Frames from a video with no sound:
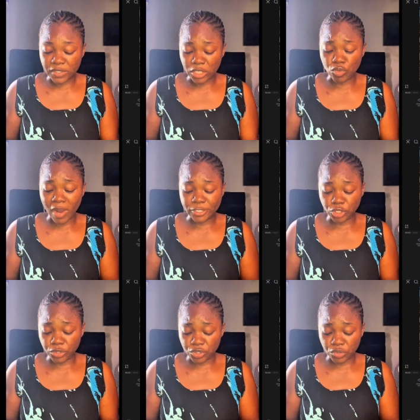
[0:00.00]
day, you
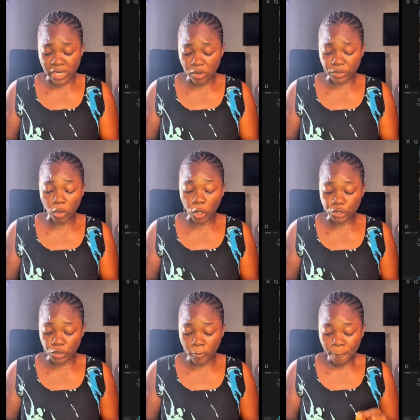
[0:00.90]
adjust, you click on
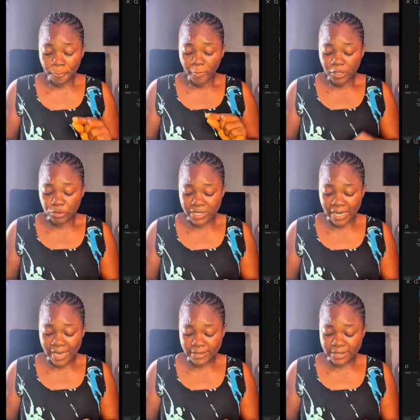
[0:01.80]
audio, you
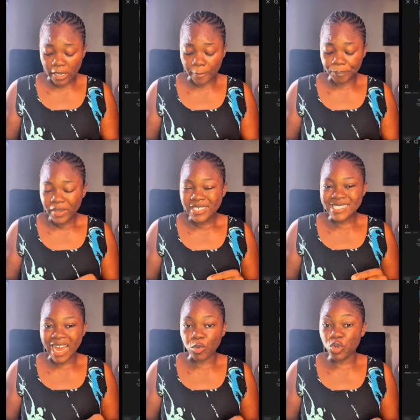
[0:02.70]
select
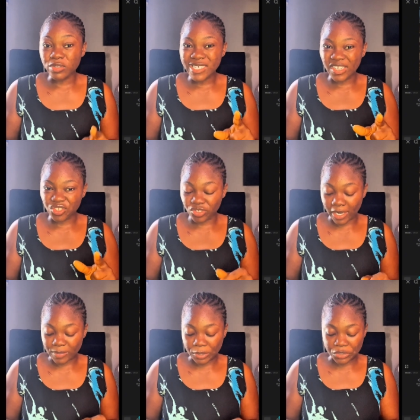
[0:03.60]
sound, don't
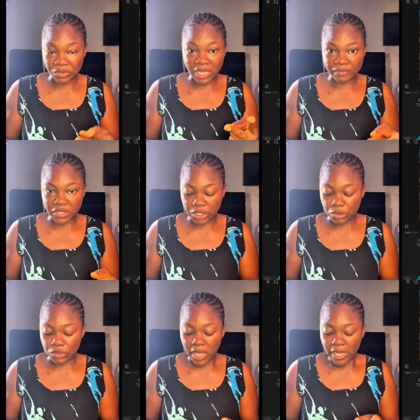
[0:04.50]
extract because you only have 3
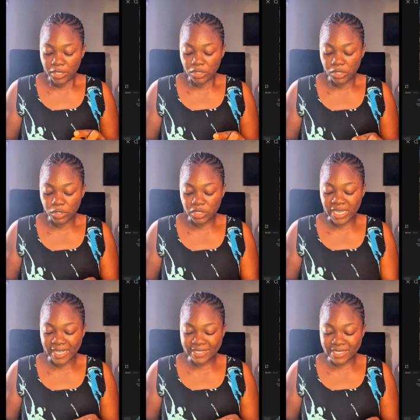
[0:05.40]
use.
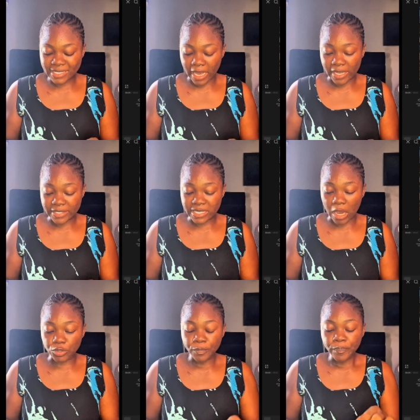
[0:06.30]
Select
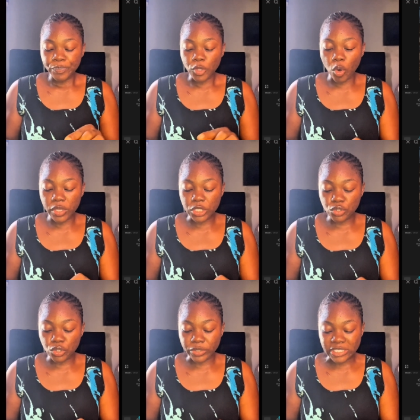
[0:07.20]
sound, go into
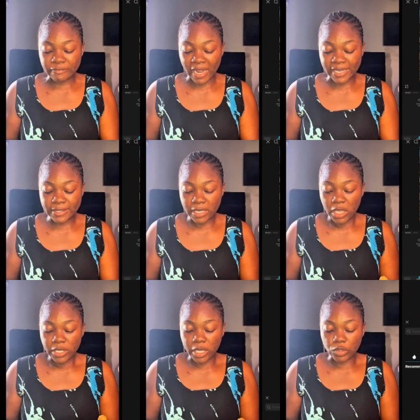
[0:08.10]
your device.
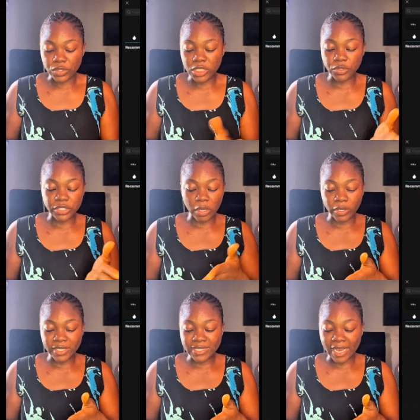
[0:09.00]
Now you see on the
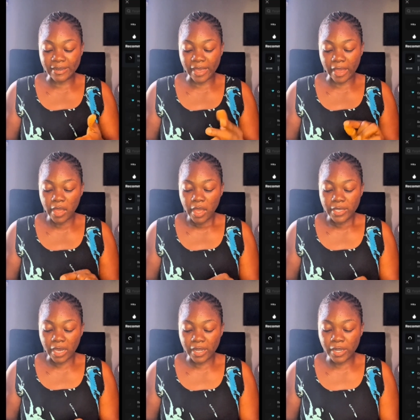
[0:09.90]
other side here,
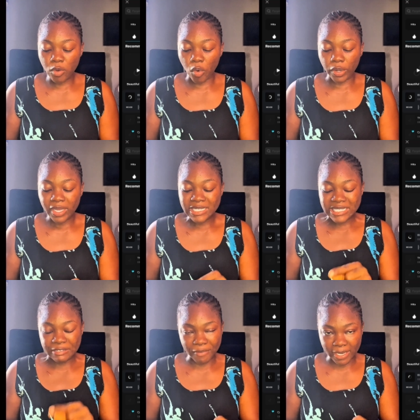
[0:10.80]
now click on
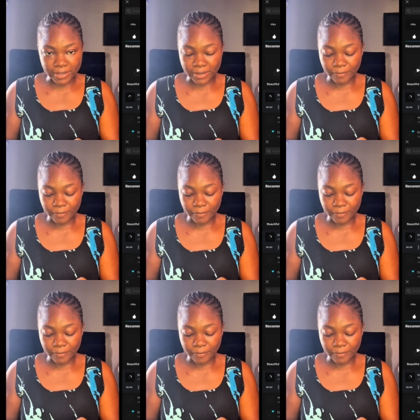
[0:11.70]
device,